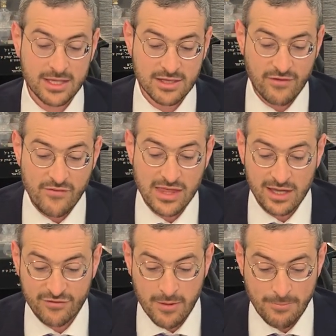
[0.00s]
said, if you
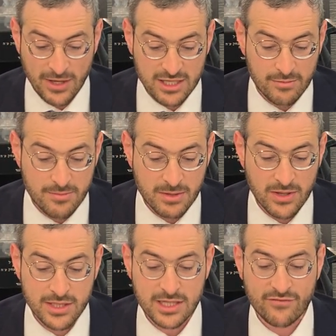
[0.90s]
think it's from a Pazik by
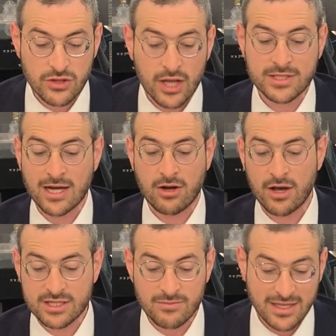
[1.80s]
Midbin, it says Benasa
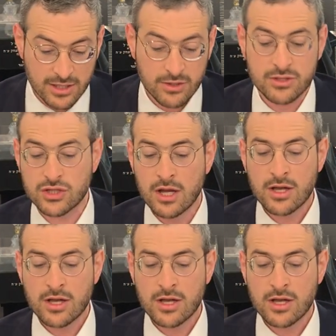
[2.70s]
Kahasim that the,